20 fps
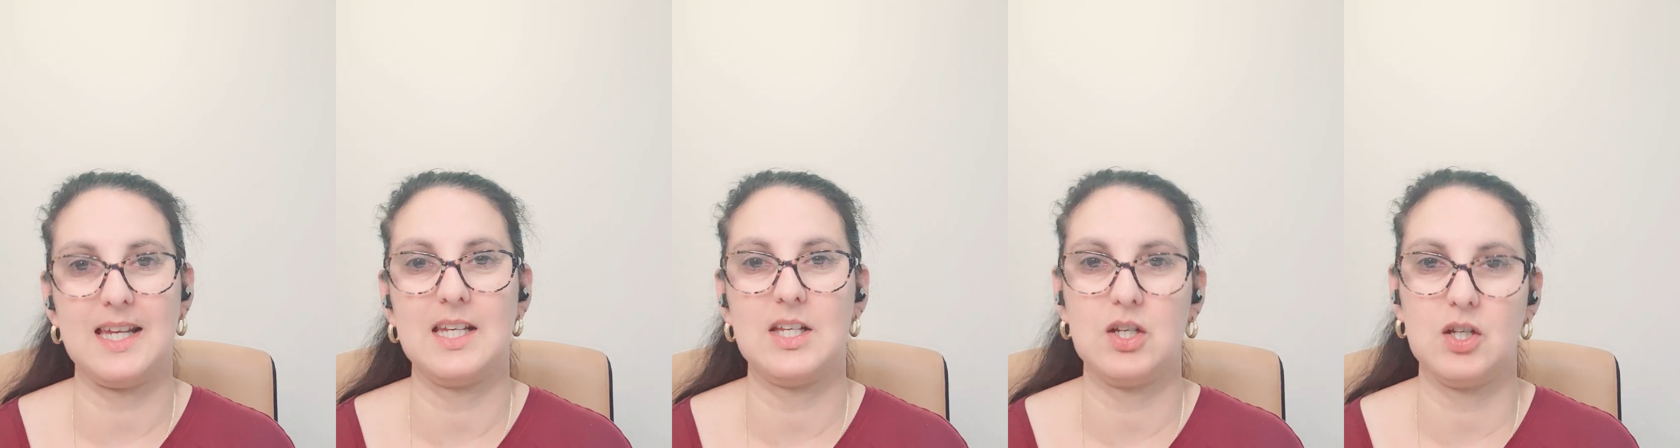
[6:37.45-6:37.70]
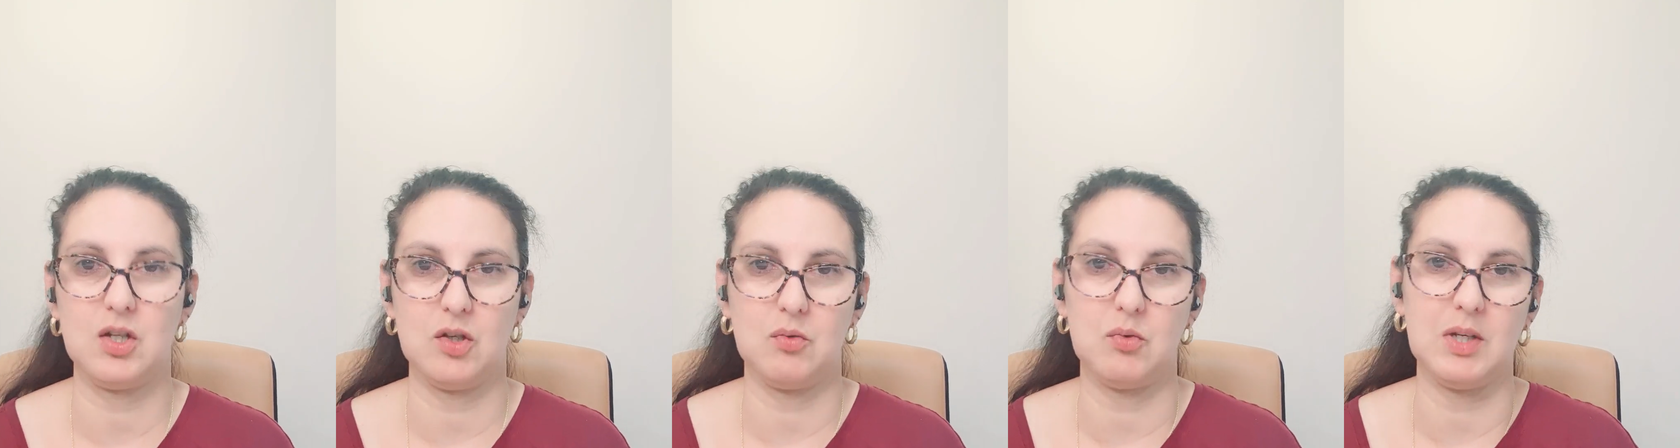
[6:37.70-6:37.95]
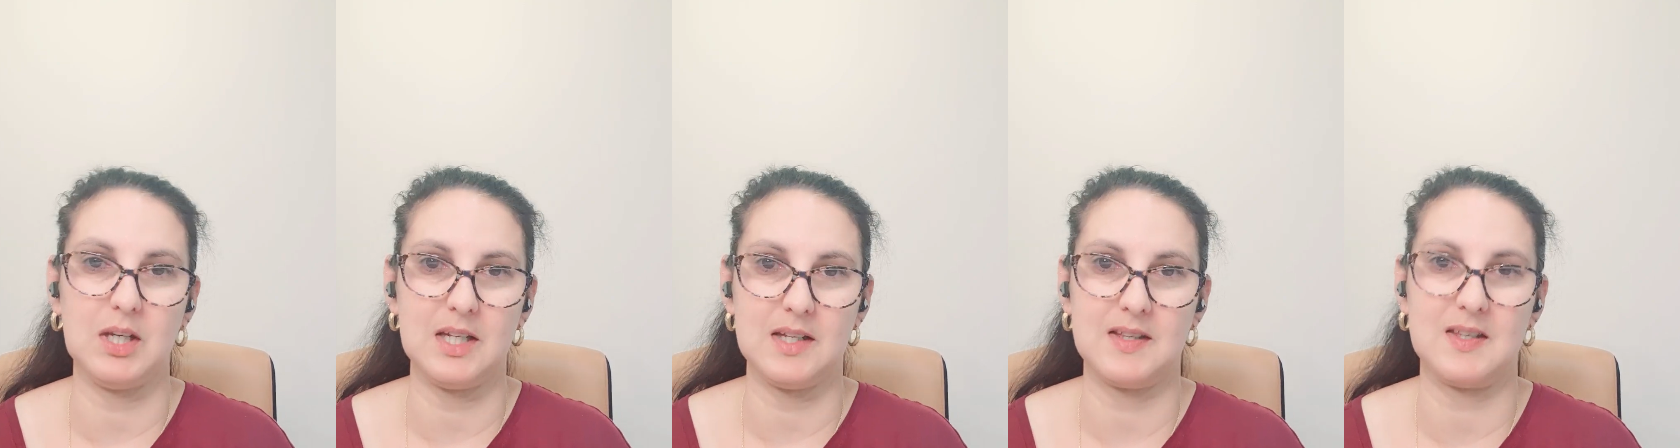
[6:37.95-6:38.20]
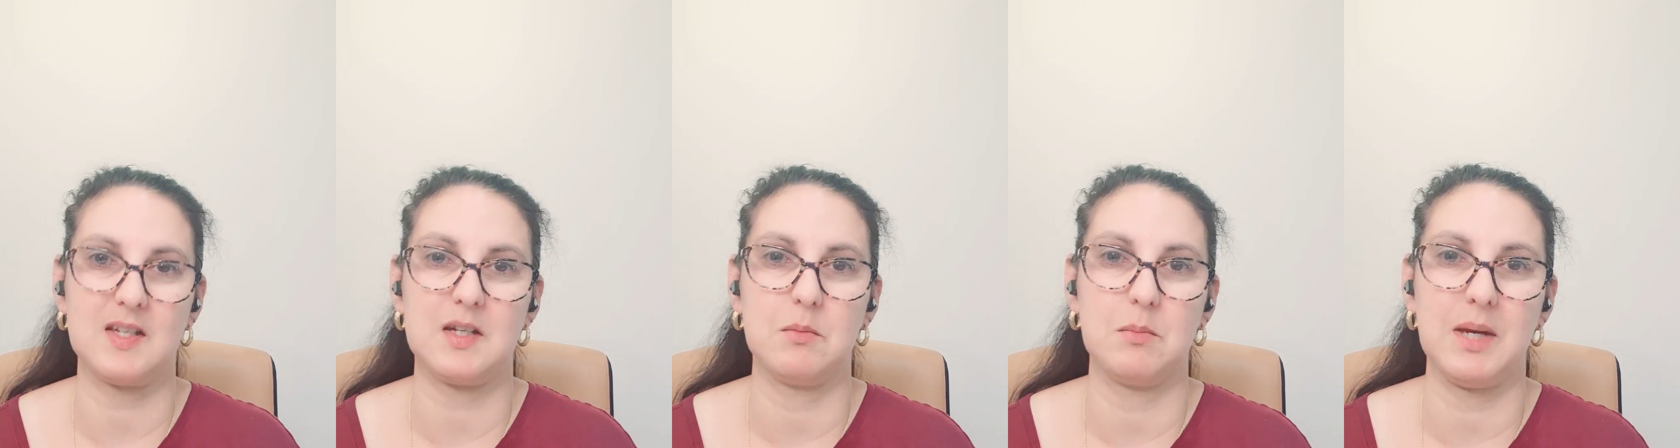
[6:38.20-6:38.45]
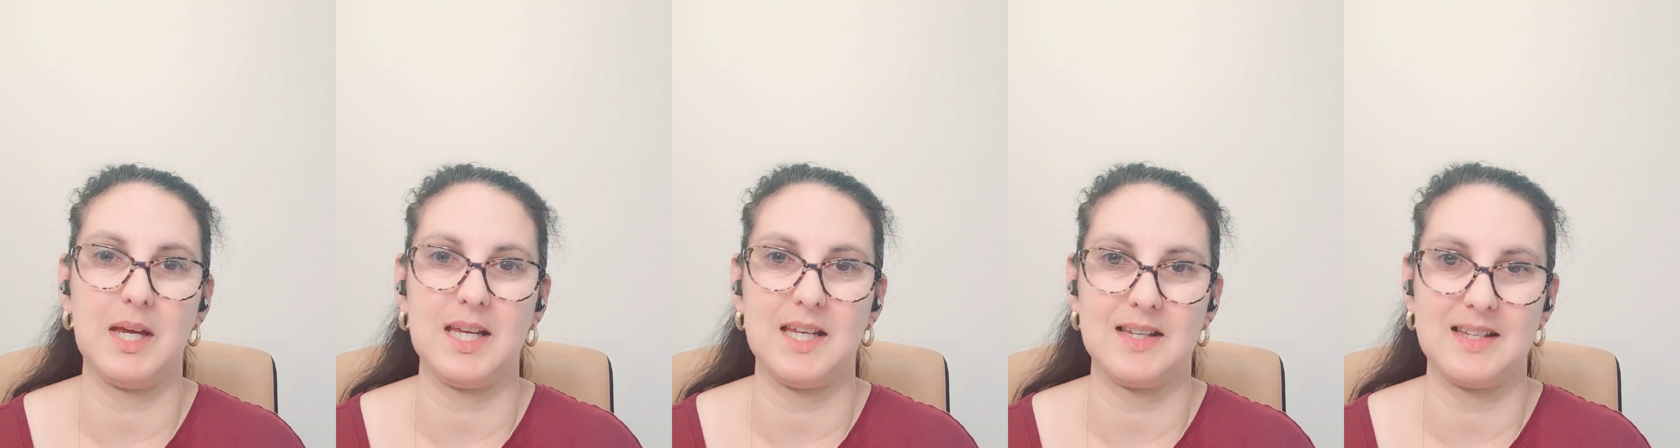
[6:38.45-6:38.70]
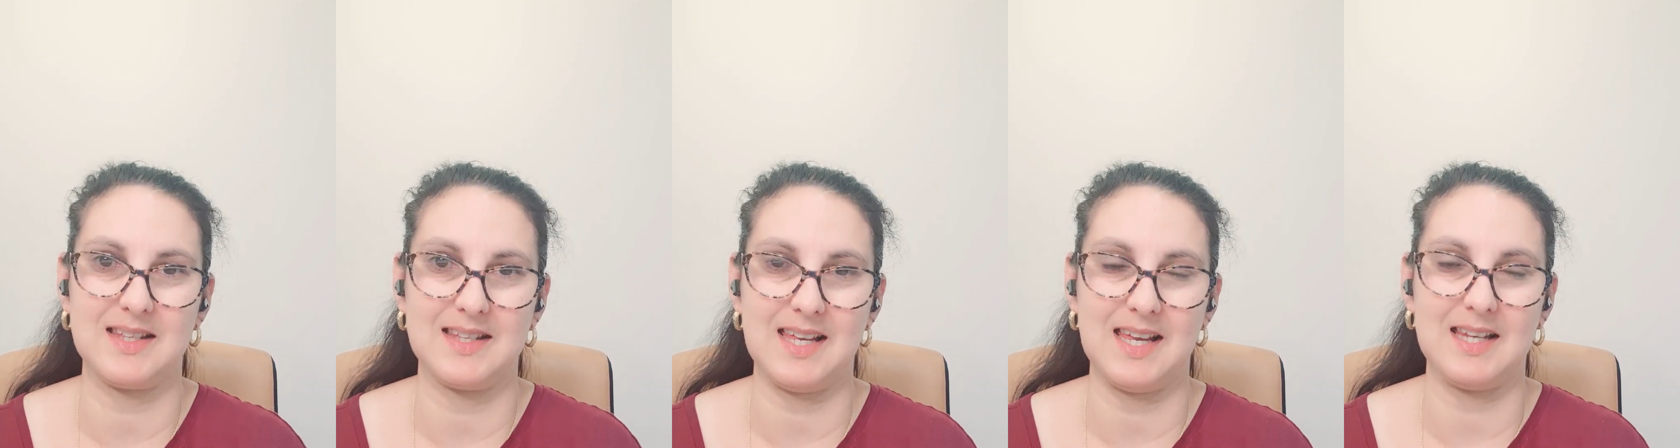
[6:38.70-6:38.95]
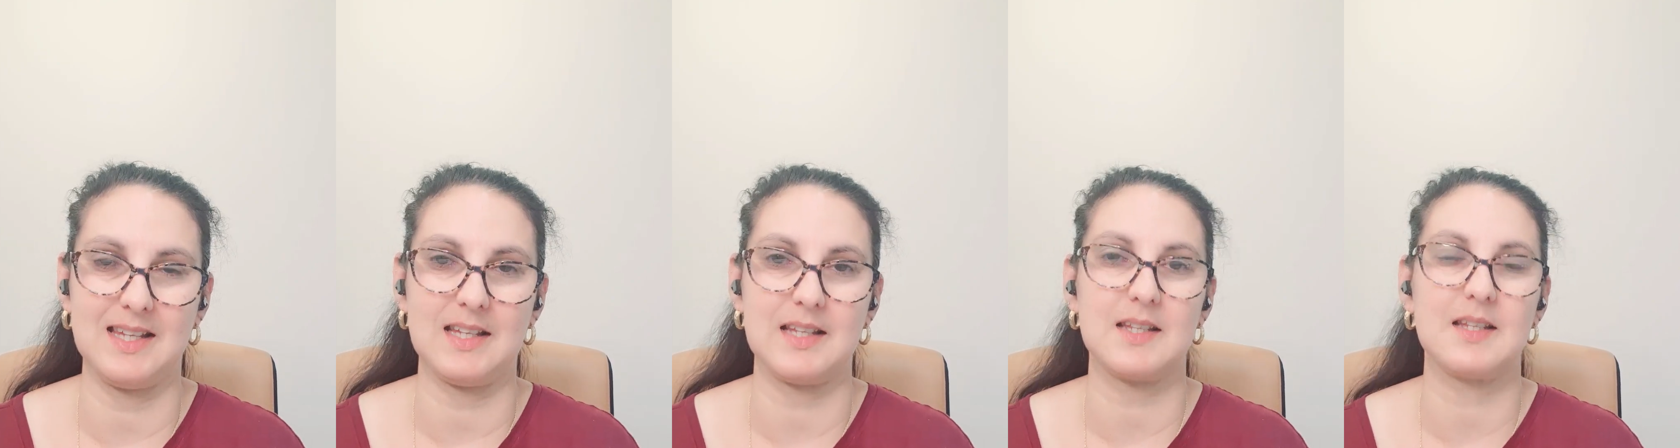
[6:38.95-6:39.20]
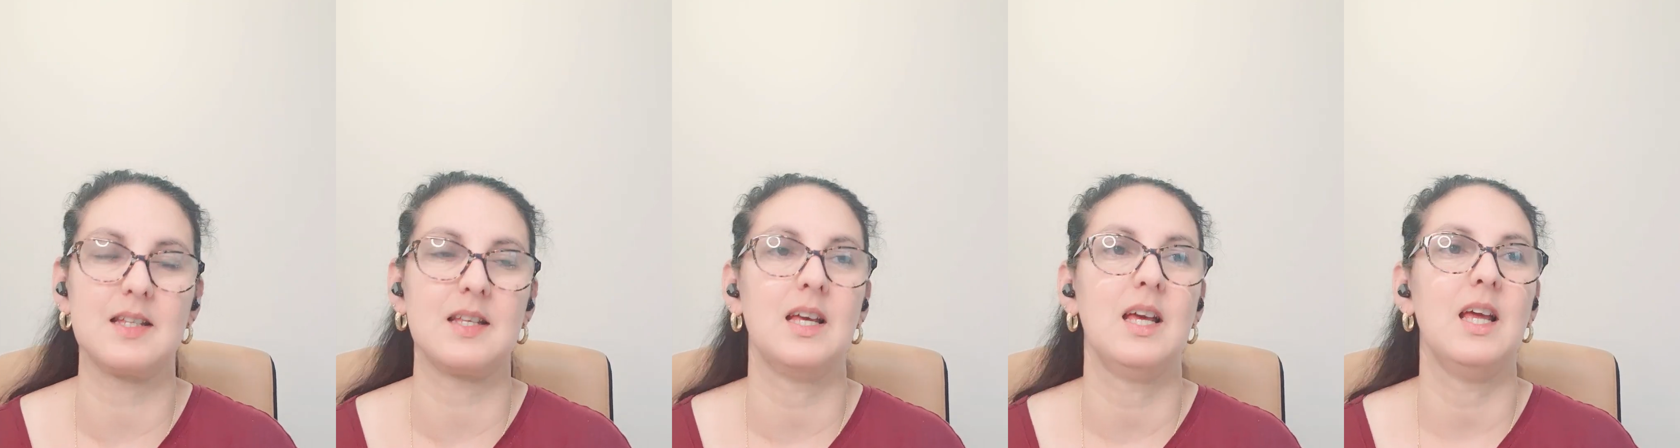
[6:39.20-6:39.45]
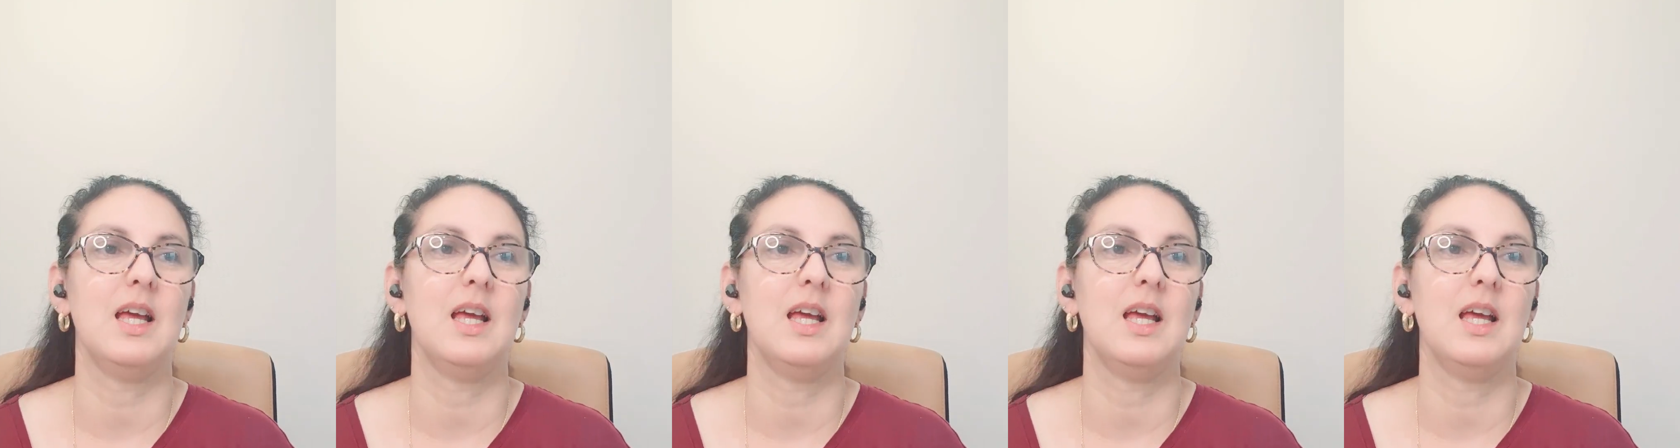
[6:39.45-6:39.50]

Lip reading: to you needs to make sense.